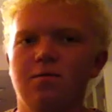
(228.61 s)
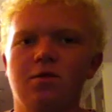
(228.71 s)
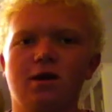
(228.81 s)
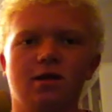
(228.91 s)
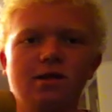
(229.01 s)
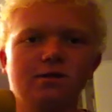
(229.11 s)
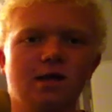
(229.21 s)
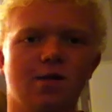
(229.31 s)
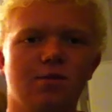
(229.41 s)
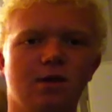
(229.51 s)
But yeah, that's
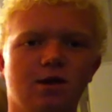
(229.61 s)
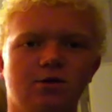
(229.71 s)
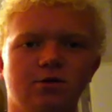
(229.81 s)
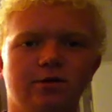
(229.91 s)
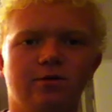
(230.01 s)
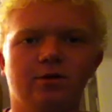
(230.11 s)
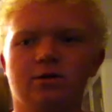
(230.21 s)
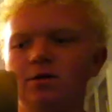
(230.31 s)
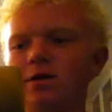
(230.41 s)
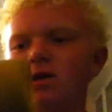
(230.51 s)
happened there too. He
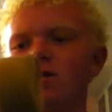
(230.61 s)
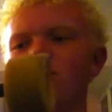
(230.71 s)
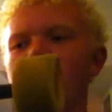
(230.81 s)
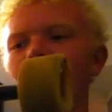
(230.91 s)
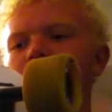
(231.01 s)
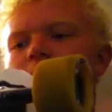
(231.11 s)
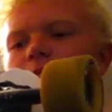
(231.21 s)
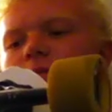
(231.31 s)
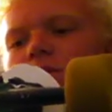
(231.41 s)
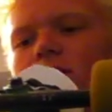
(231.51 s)
wouldn't get off my
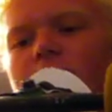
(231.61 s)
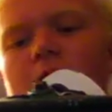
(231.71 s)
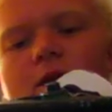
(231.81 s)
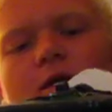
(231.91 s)
butt.